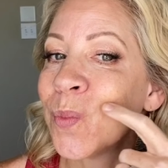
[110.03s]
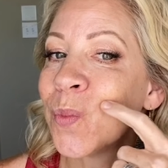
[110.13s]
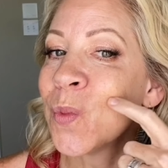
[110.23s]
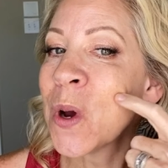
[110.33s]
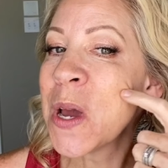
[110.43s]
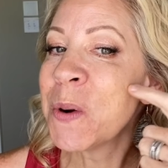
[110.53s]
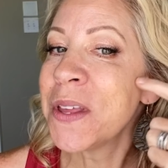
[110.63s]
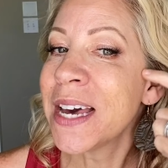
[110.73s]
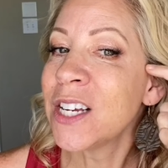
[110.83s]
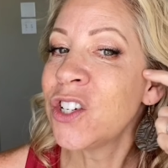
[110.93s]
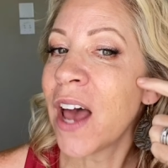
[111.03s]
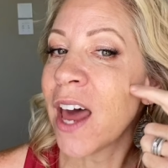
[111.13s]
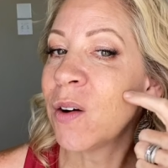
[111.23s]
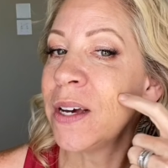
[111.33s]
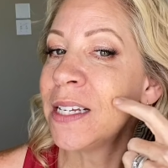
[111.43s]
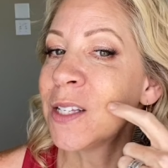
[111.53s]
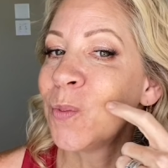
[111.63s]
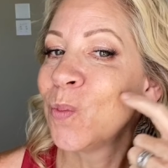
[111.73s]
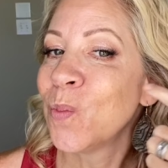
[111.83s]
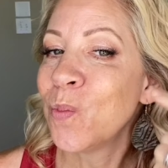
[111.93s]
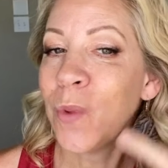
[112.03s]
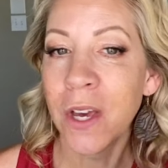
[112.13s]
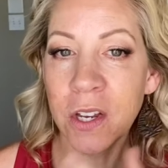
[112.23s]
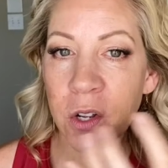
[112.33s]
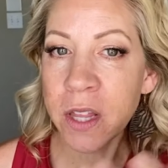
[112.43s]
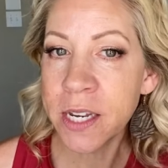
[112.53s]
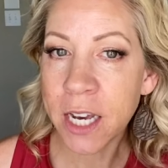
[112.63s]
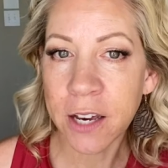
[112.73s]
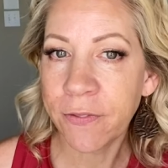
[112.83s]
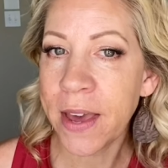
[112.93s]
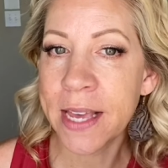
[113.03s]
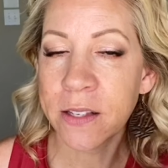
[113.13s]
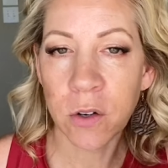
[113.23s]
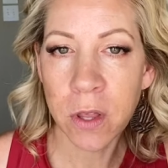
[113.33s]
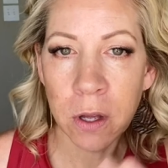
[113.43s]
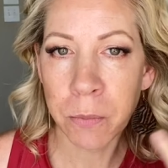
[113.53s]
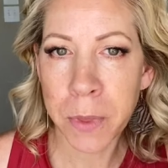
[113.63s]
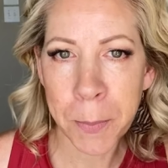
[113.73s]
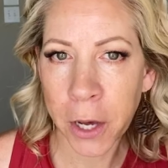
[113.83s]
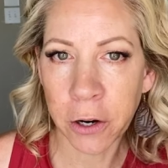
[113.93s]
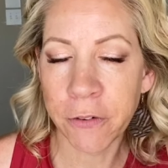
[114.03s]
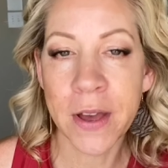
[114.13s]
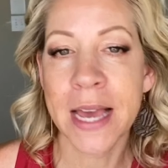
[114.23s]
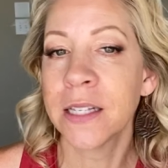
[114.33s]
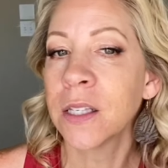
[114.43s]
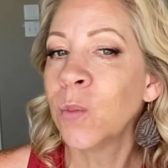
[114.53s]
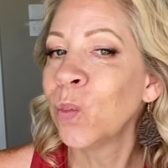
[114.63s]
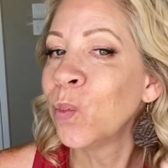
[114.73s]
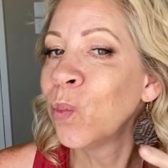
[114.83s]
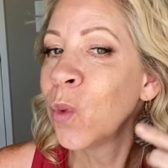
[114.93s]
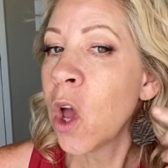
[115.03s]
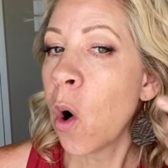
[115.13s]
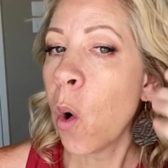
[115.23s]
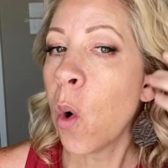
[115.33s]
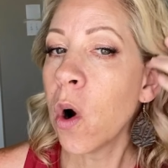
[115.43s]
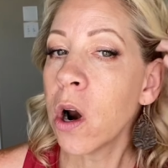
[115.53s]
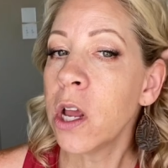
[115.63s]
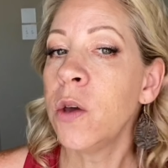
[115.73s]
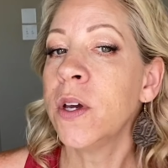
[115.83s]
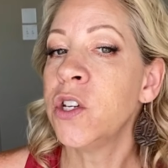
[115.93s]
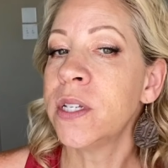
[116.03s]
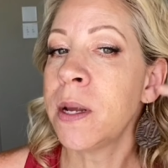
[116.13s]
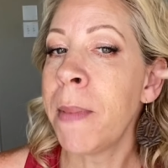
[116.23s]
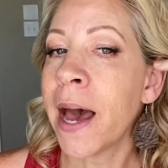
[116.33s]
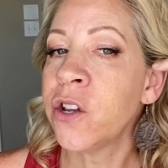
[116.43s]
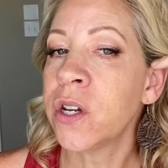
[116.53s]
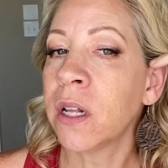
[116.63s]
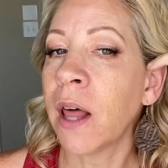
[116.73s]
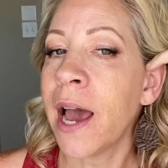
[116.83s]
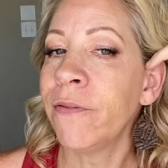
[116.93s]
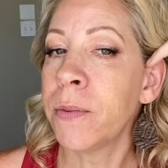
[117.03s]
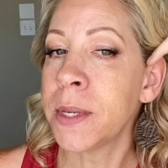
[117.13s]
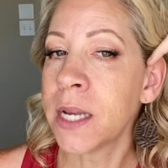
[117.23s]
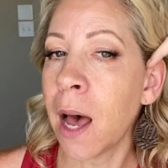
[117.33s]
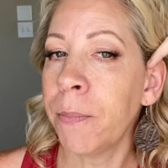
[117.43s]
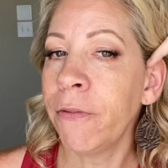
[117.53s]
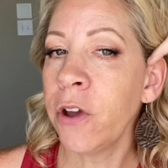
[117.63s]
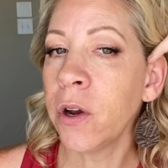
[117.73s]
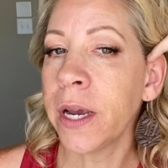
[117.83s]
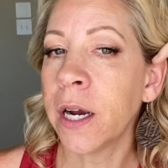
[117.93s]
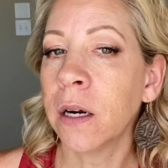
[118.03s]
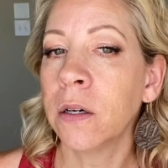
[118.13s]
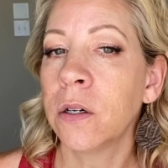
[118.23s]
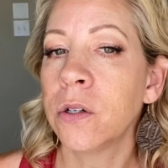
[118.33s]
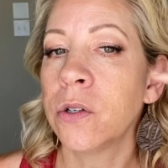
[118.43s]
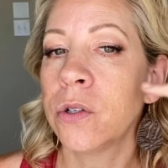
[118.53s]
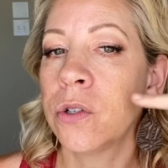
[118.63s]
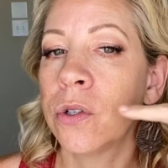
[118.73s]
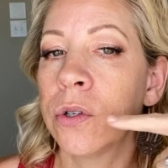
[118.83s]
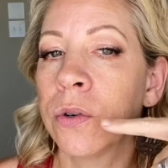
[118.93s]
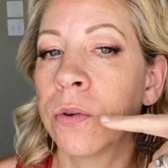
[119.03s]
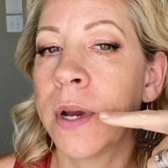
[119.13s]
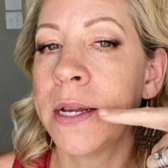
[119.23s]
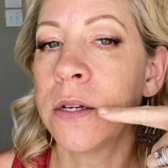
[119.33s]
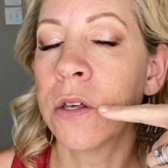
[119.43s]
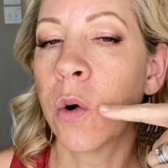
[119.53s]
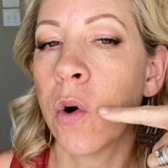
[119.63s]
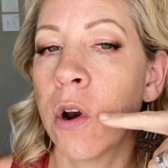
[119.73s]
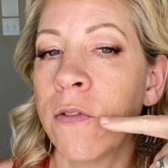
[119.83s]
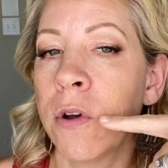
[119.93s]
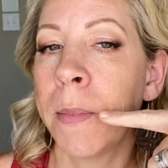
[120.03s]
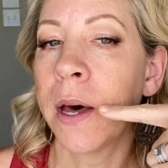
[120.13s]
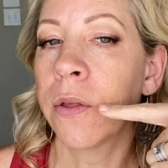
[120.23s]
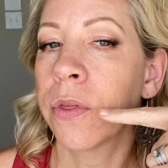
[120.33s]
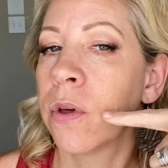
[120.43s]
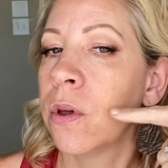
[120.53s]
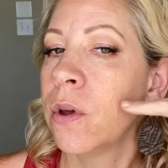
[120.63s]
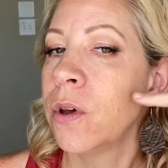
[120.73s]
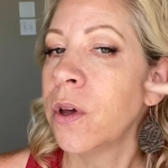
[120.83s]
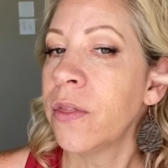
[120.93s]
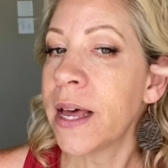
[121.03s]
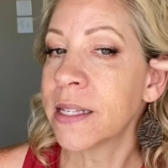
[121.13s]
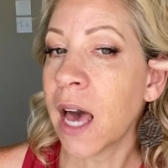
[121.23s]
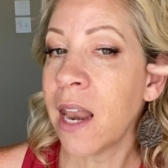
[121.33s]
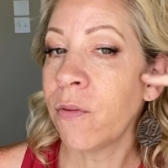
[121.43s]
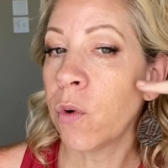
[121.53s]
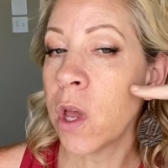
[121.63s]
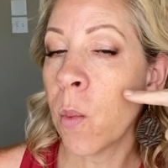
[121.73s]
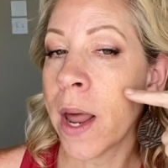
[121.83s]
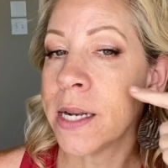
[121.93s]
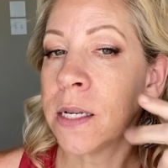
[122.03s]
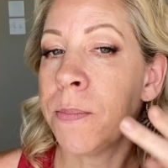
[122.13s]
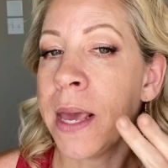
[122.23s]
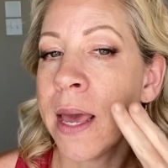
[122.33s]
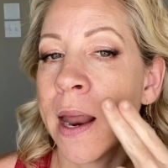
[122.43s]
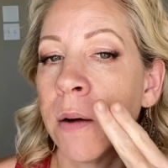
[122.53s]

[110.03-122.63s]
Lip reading: right where that shadow is. You can do the duck face or the pucker face, or you can just imagine a line from the top of your ear straight to the corner of your mouth. That's kind of where you want it to be. And I